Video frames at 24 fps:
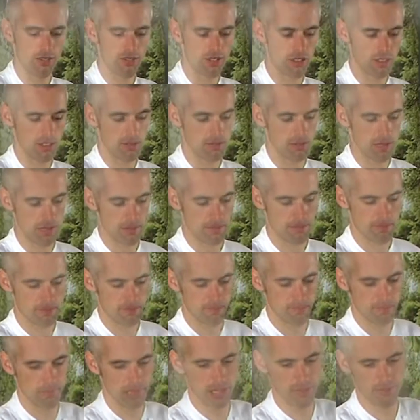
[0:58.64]
I've got my
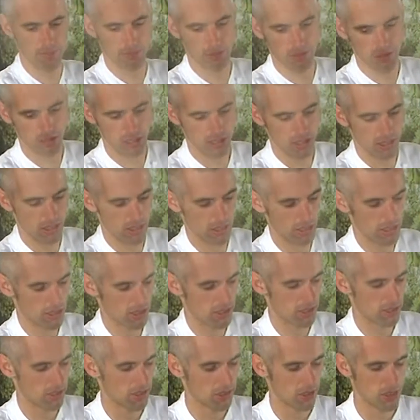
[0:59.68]
pot of water
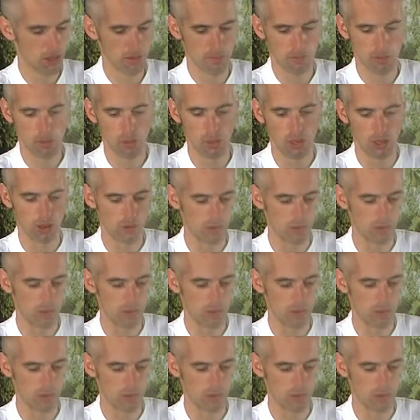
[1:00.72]
onto the boil